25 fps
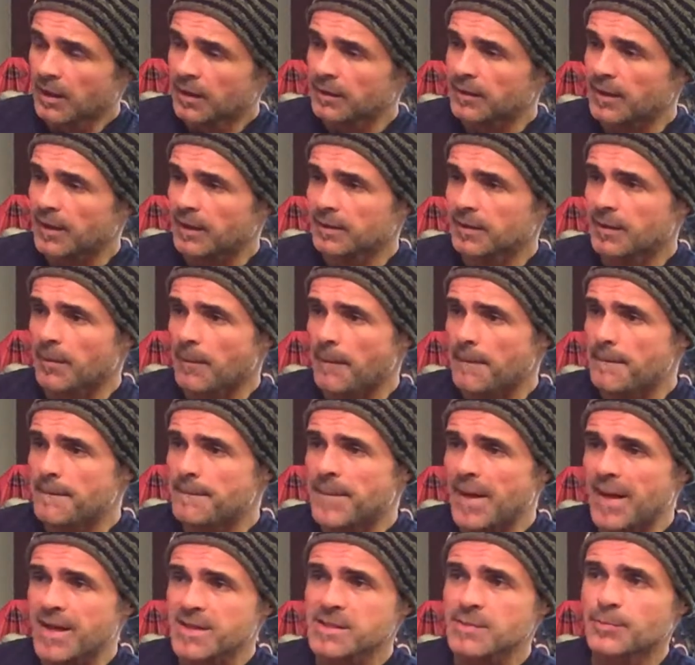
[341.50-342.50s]
Now, the
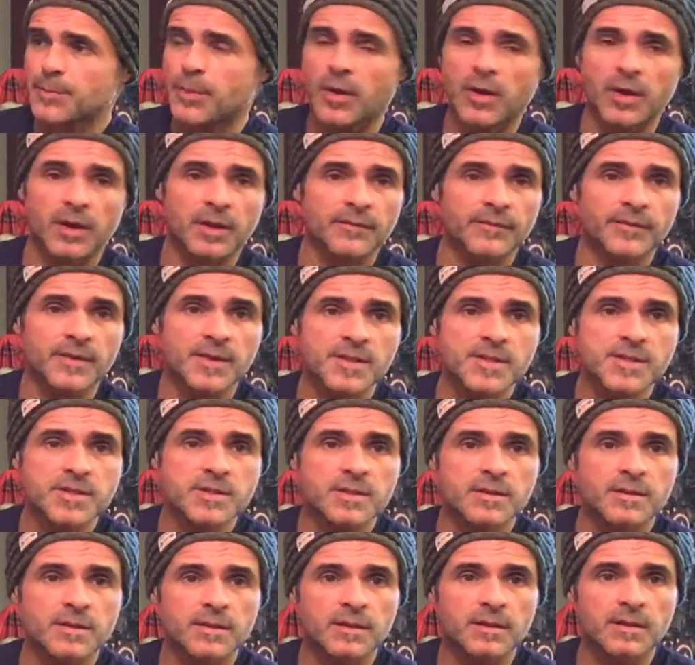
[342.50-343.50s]
best part of
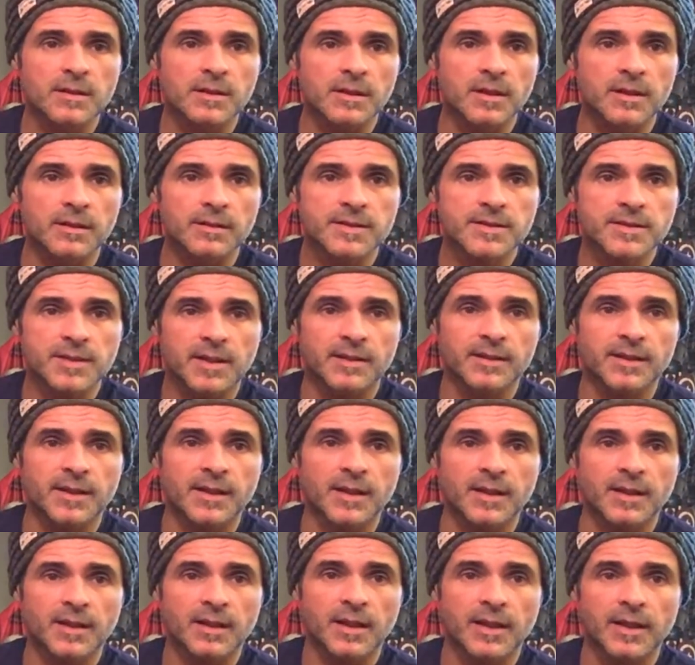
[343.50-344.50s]
this design that
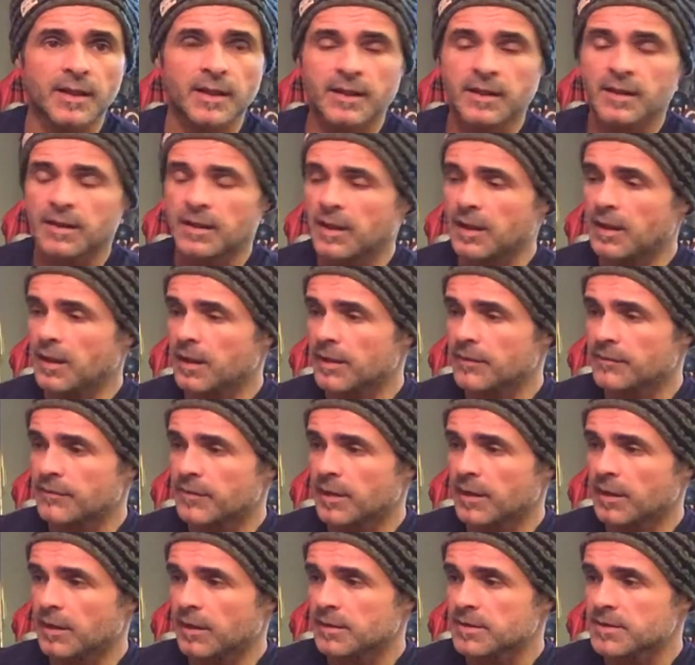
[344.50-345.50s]
I like,
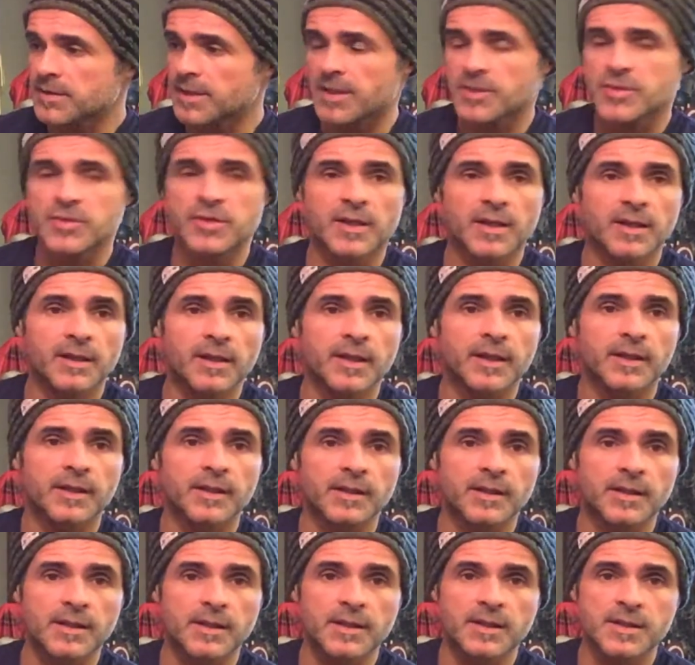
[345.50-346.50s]
the statue that I
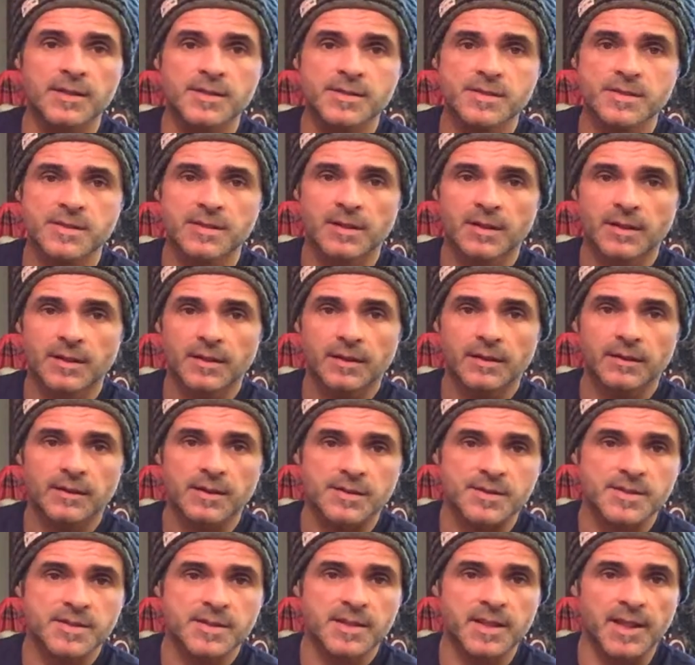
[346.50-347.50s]
like, is
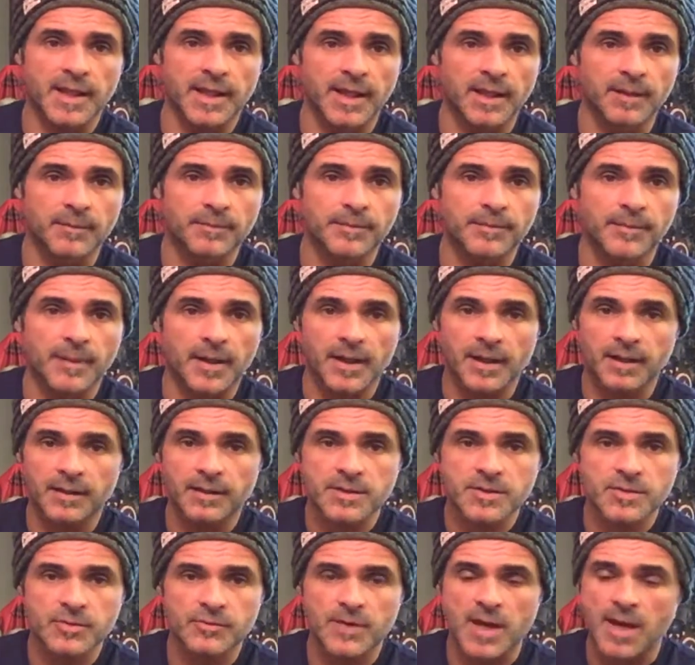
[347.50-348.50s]
this cape, man.
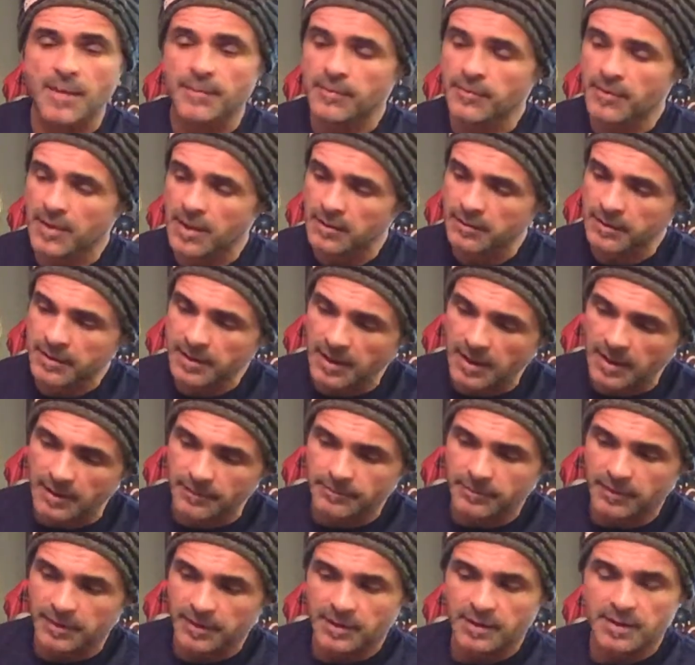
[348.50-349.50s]
This wraparound
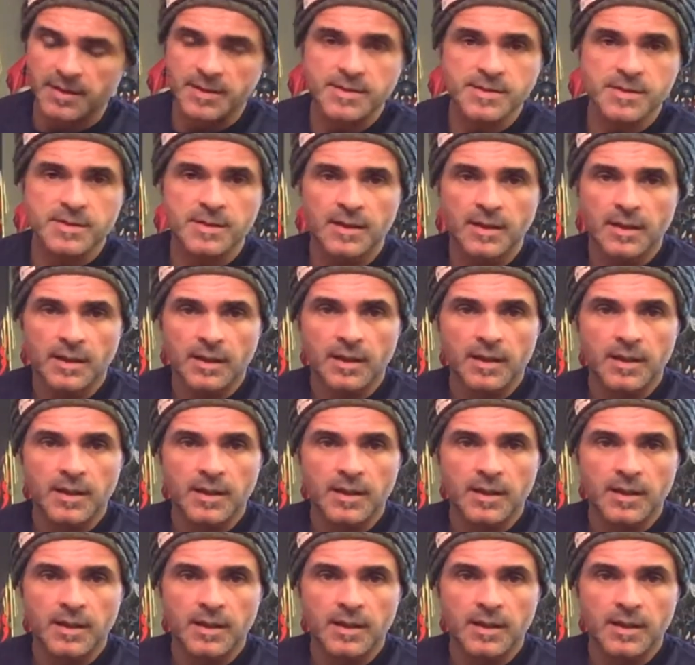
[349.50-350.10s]
cape. Look at this.